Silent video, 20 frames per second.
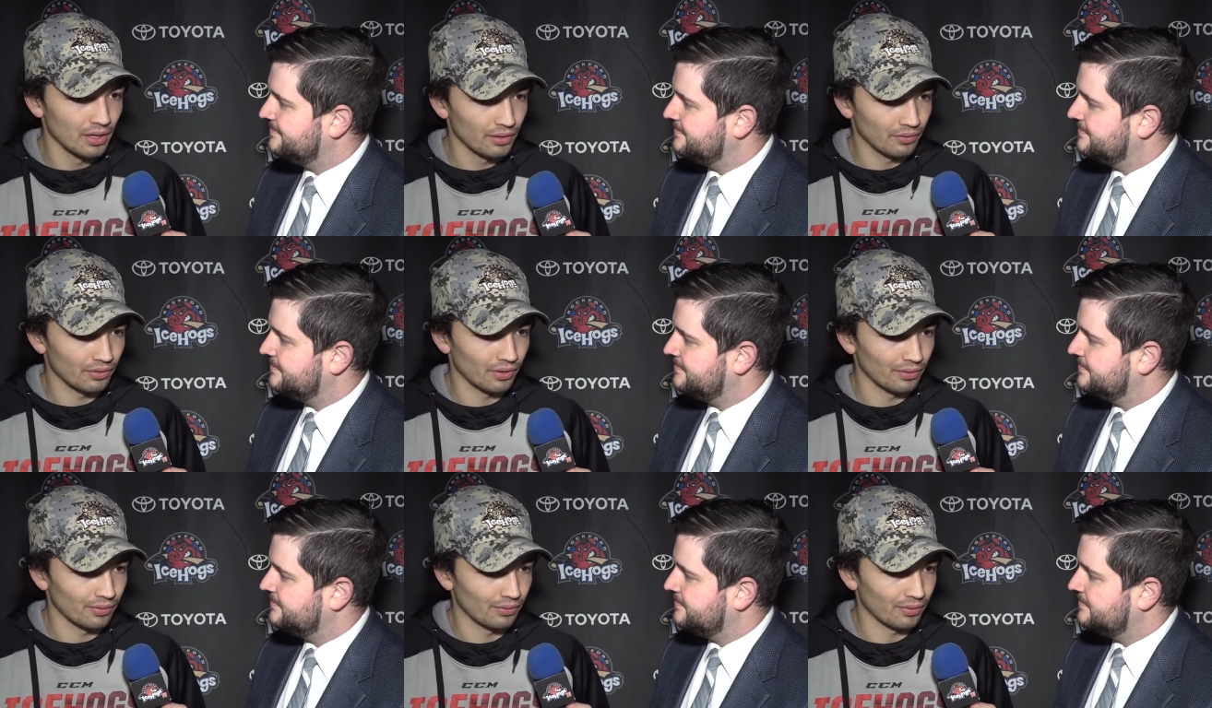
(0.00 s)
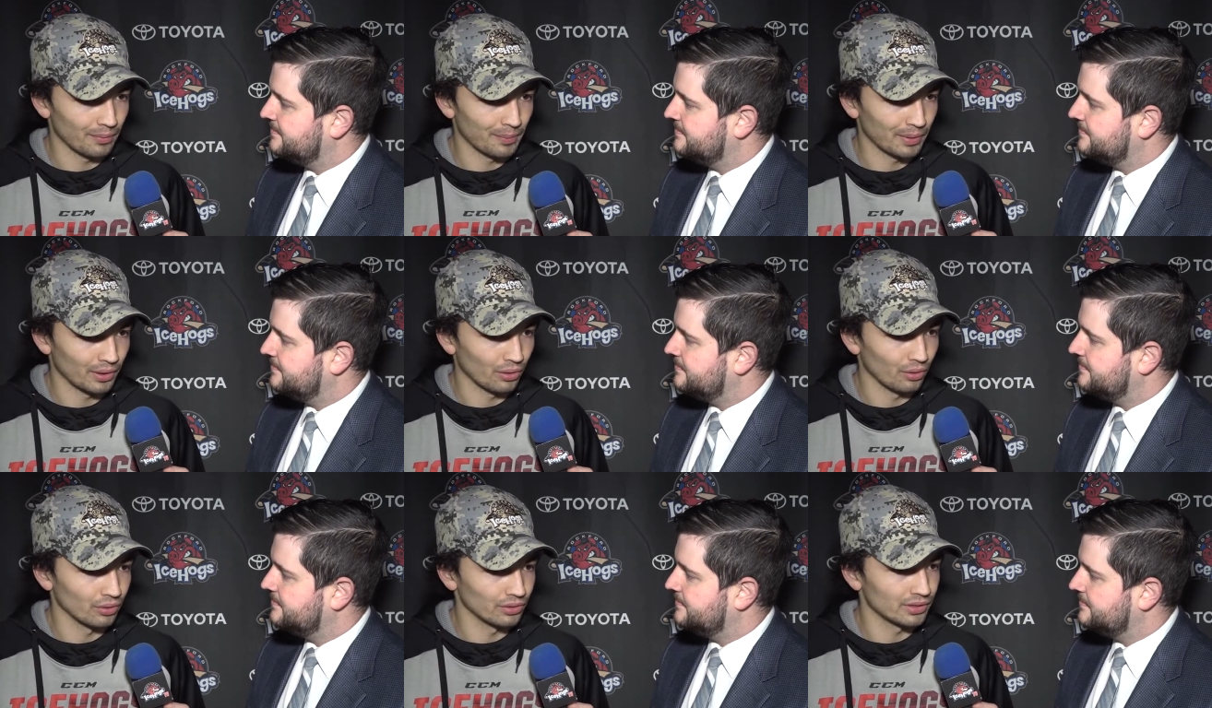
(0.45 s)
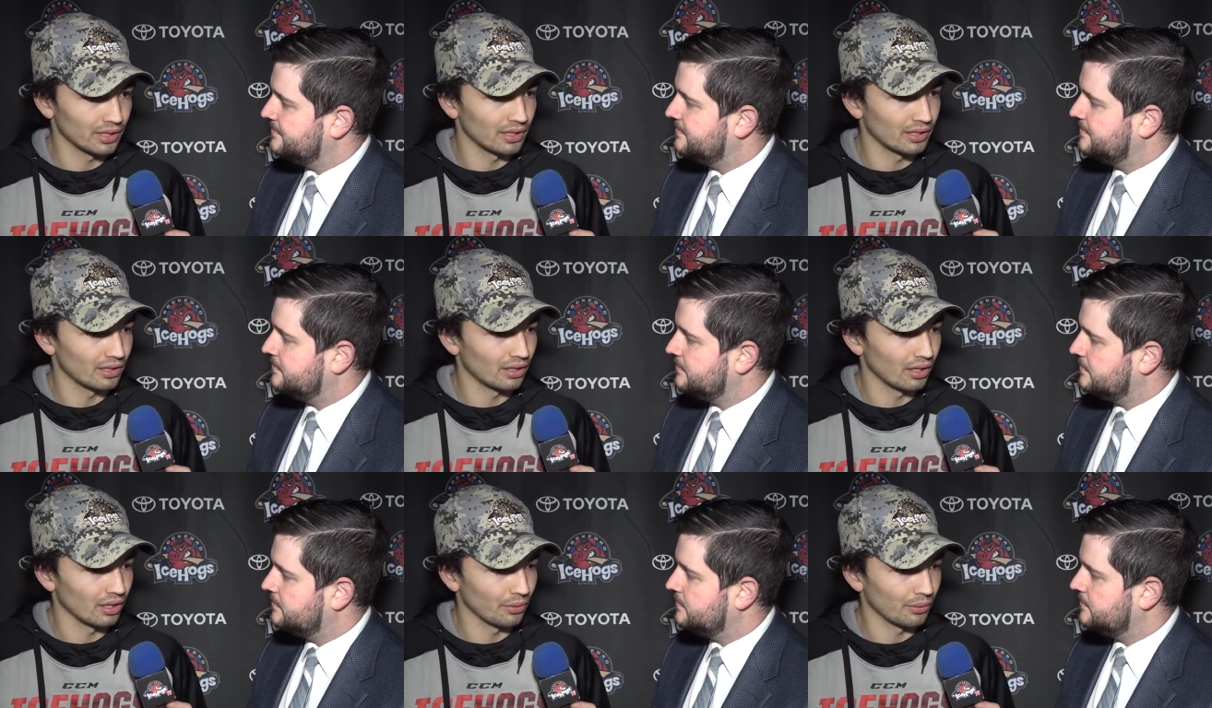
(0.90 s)
Speaker 1: from from our
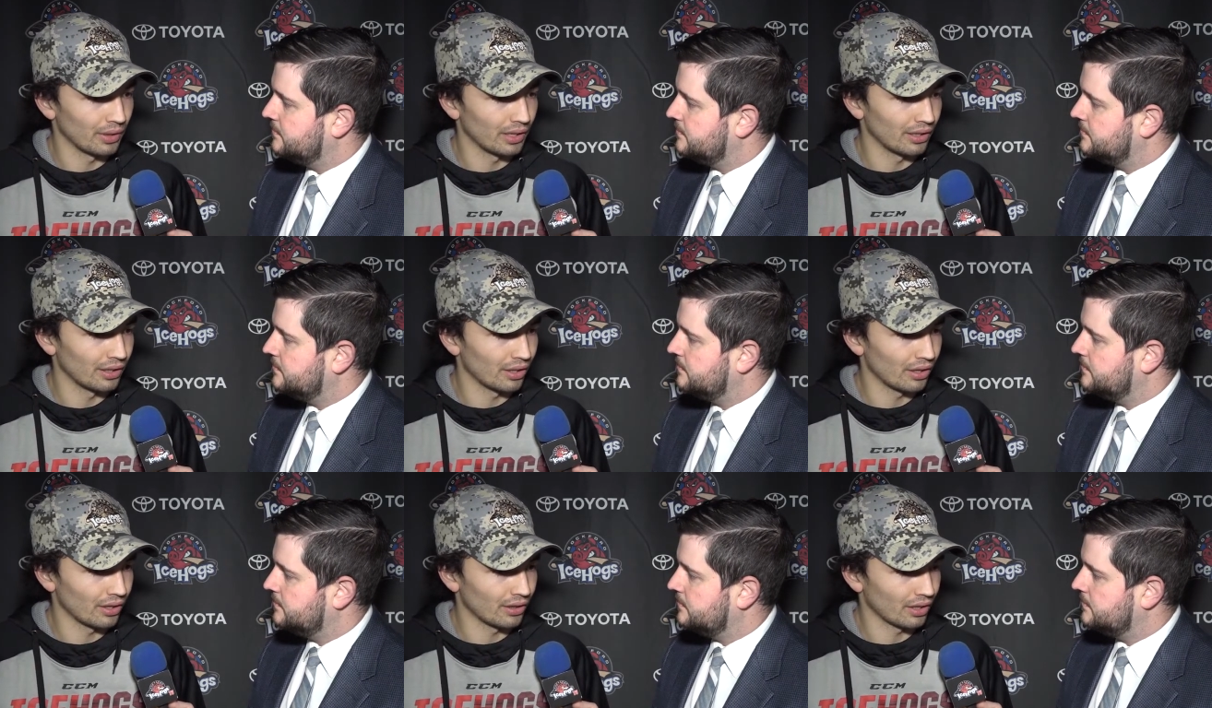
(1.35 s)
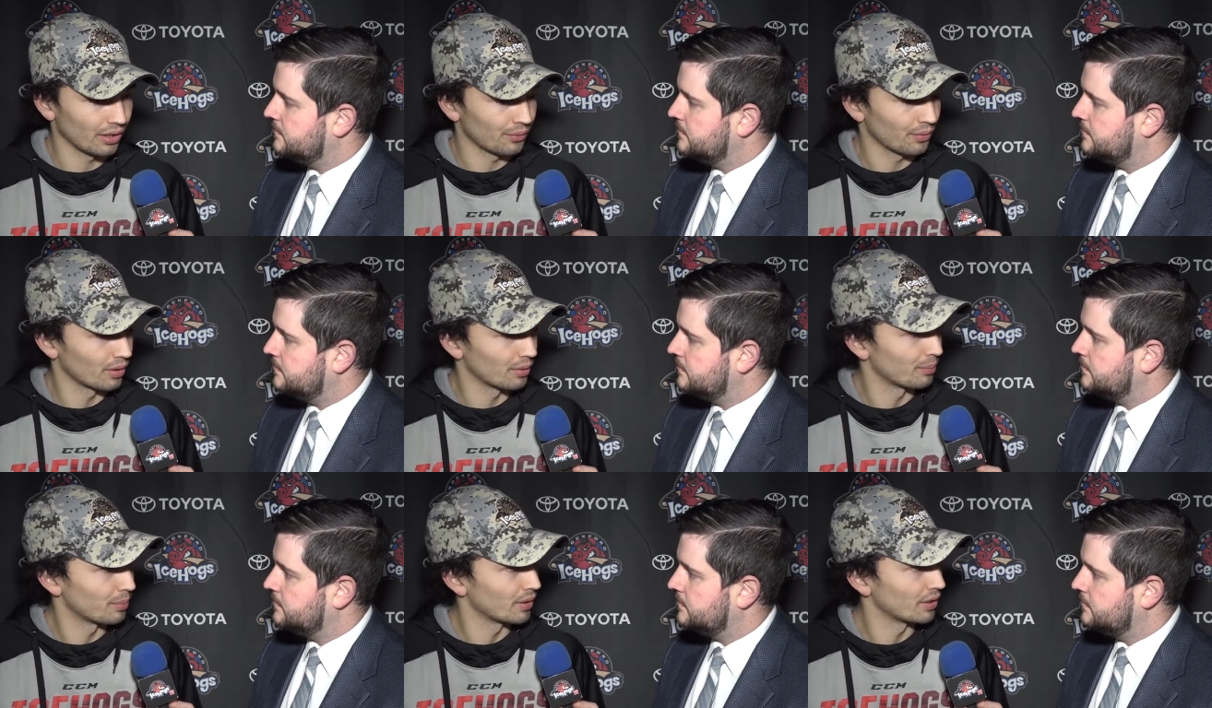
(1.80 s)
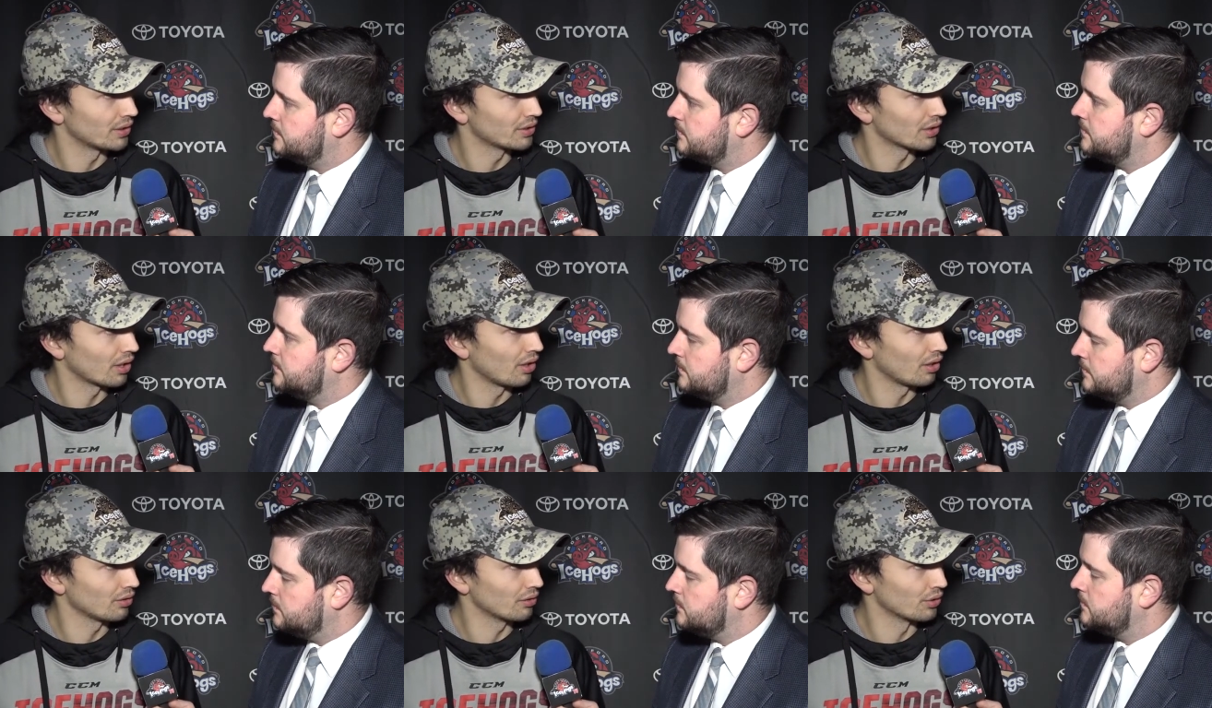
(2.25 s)
goaltending all the way out, I think we're a pretty
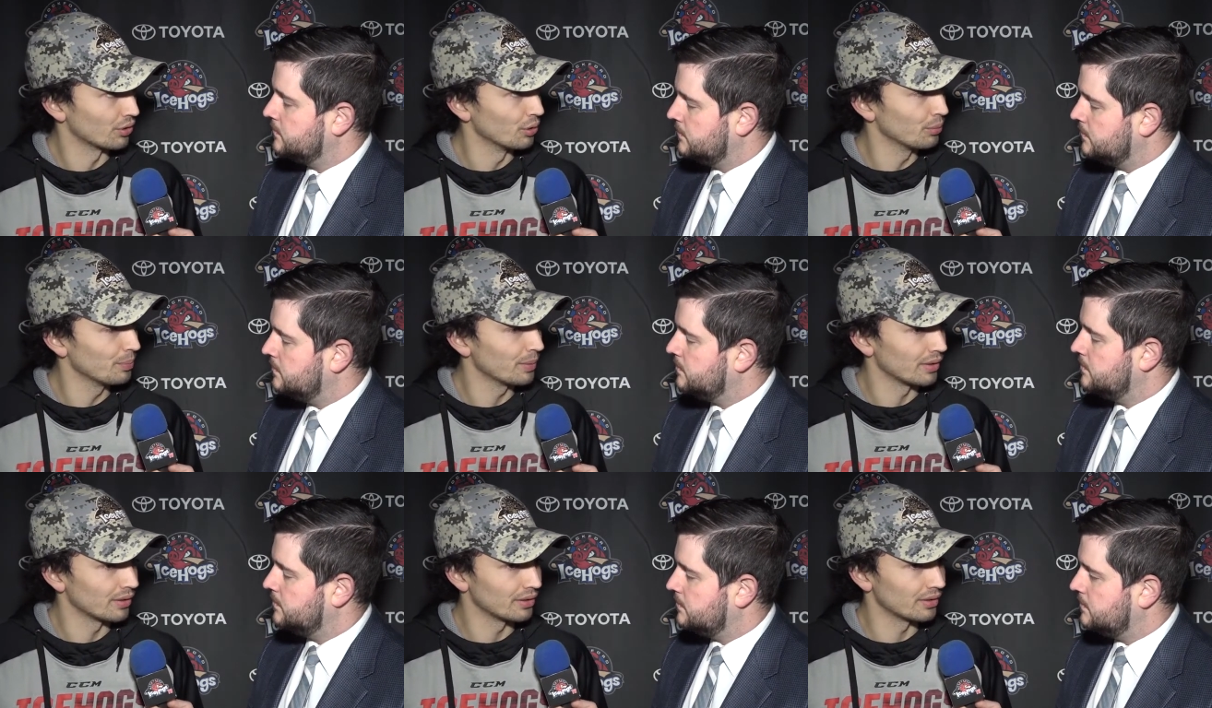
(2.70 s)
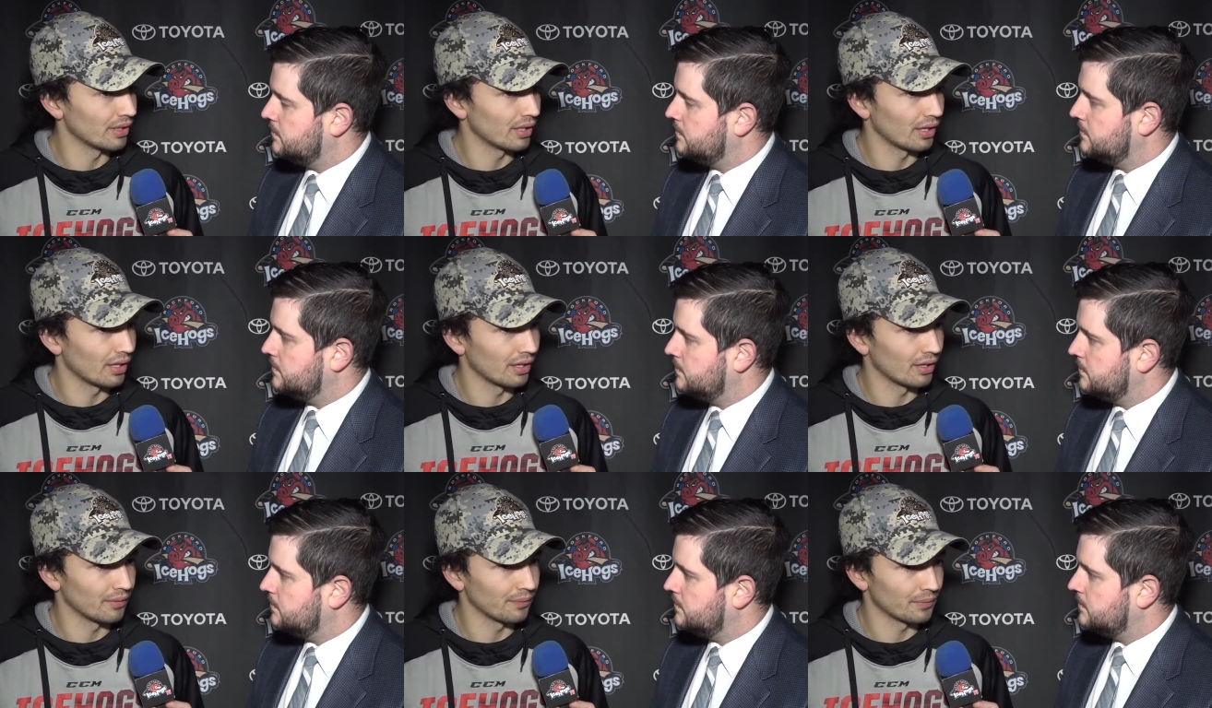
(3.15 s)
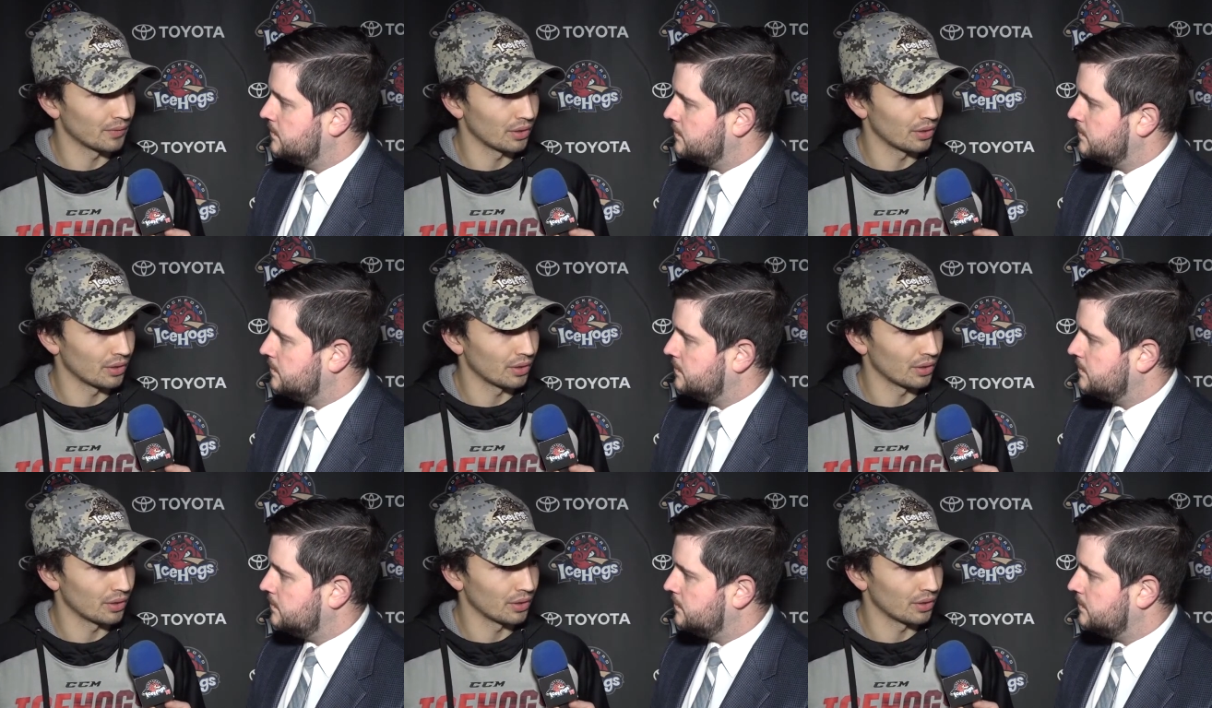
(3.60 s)
solid group, and uh,